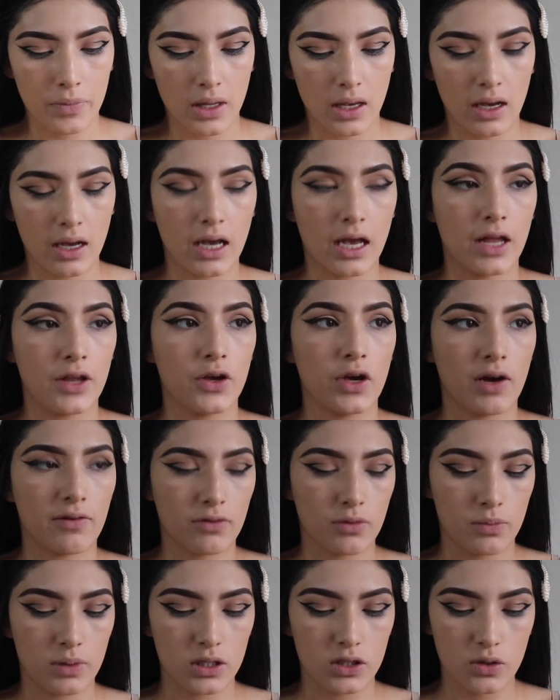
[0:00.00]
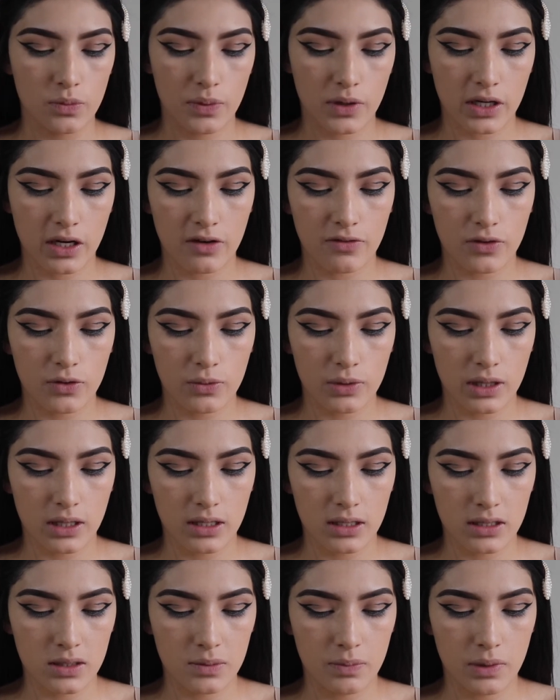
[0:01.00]
And you have to be super careful with
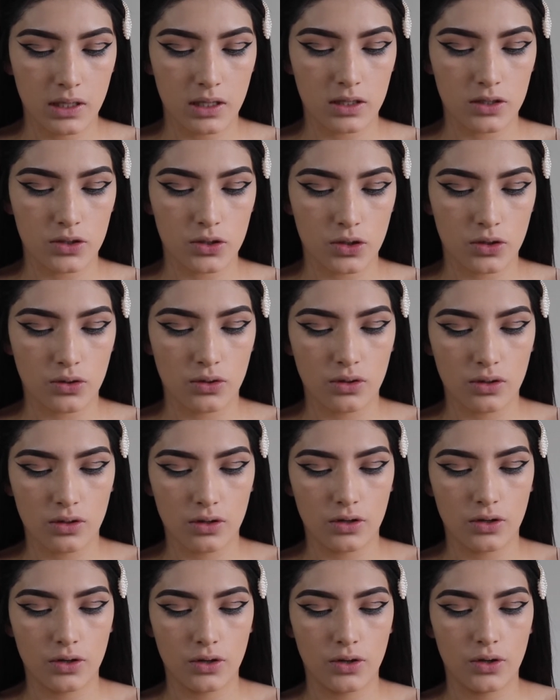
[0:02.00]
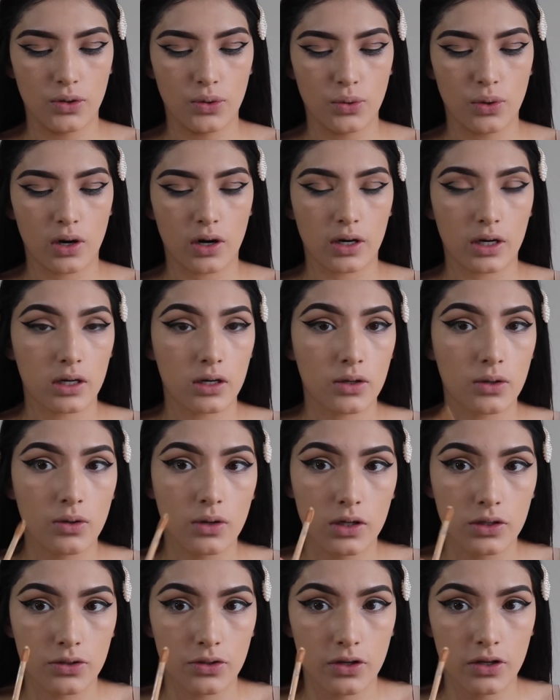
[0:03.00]
this because you are gonna go
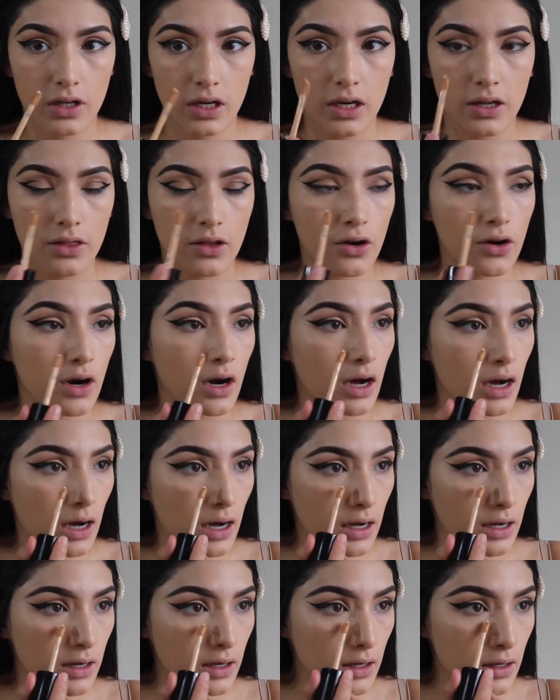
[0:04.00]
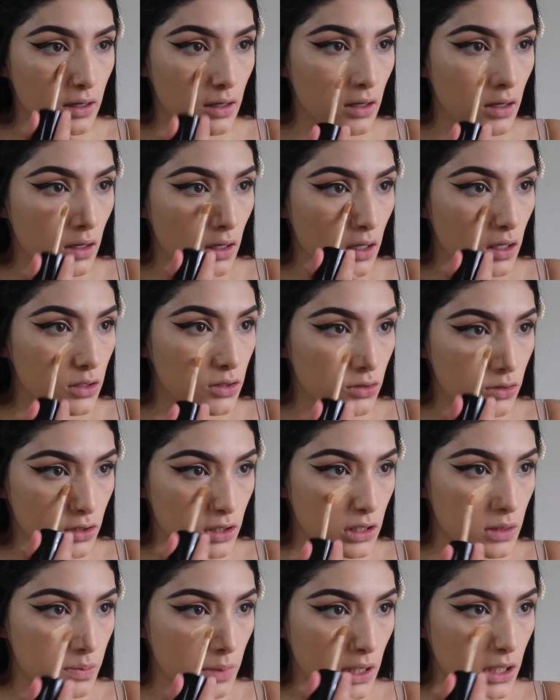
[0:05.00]
underneath your eye. So
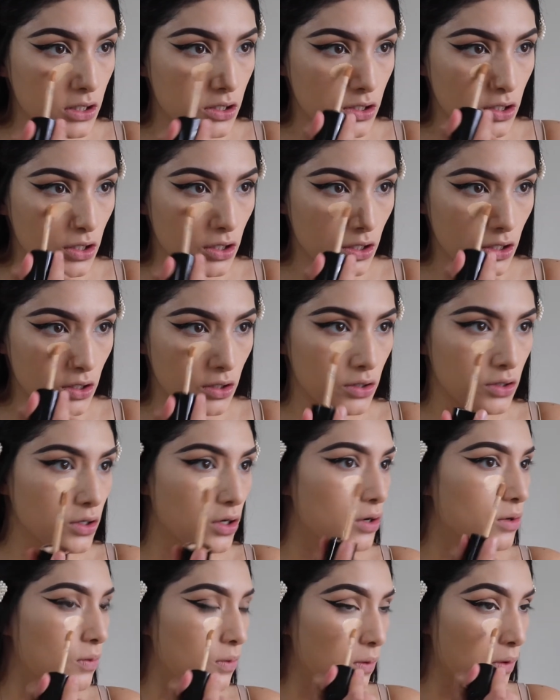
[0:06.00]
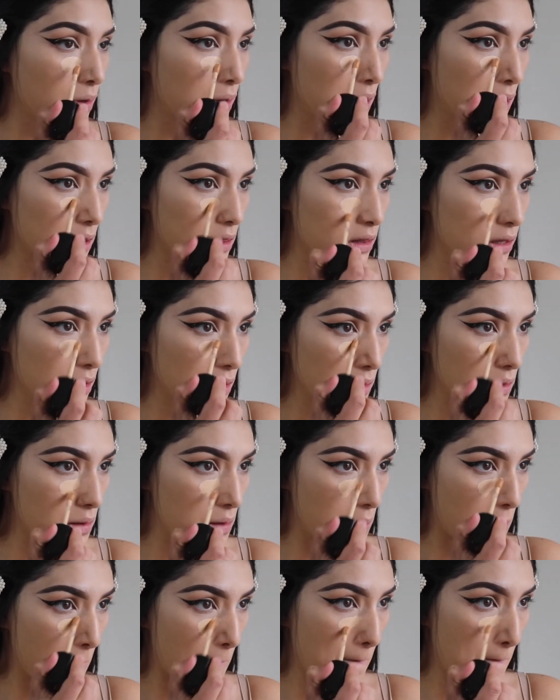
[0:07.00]
just make sure you don't get
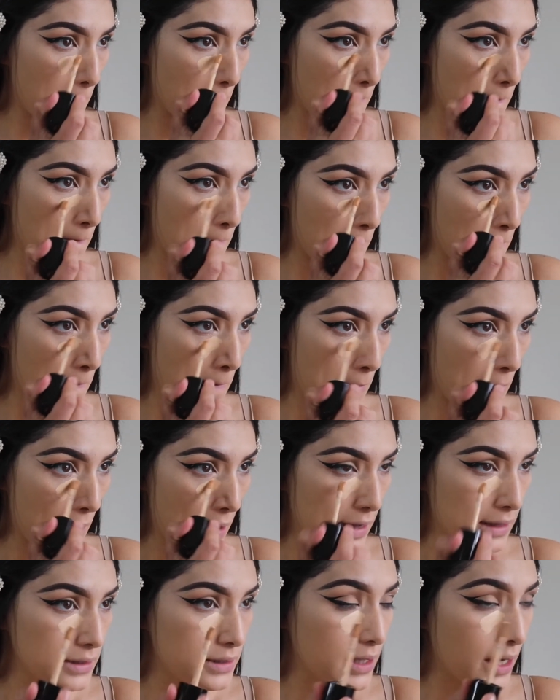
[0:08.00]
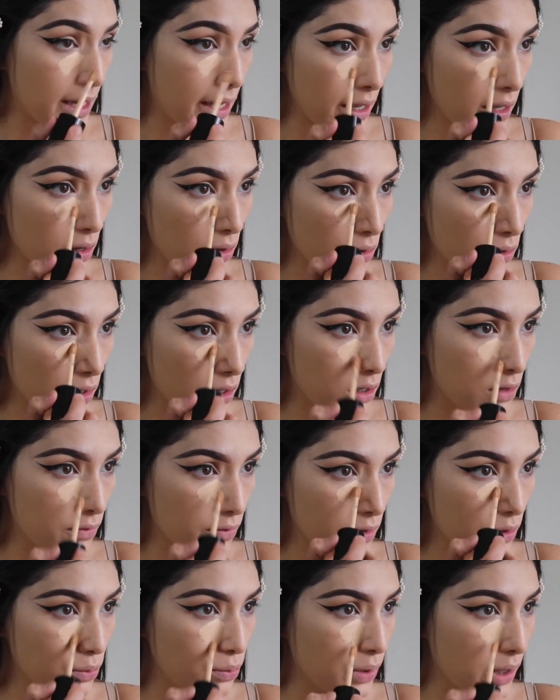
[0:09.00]
the tail
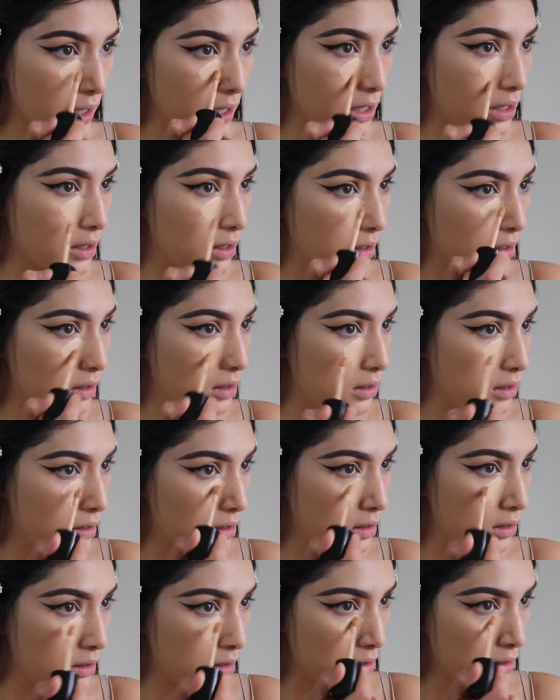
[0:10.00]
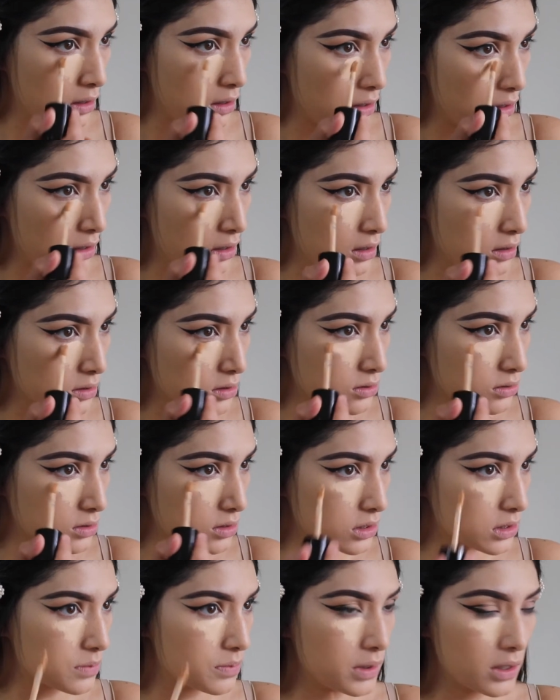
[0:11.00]
of the wing. So
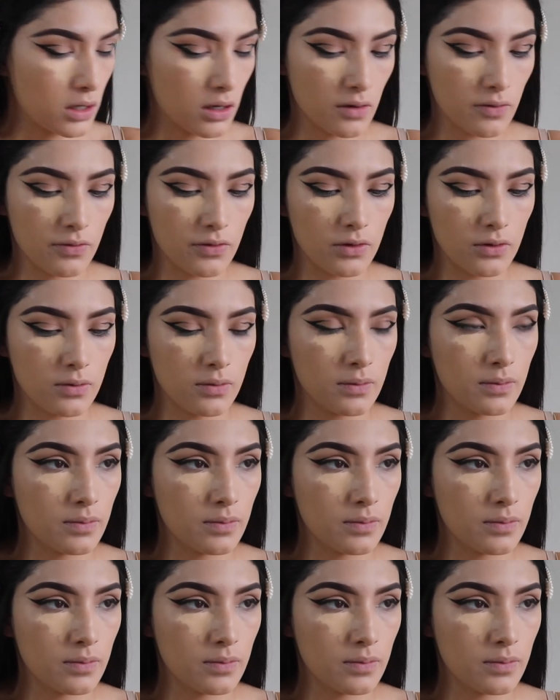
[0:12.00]
just be careful.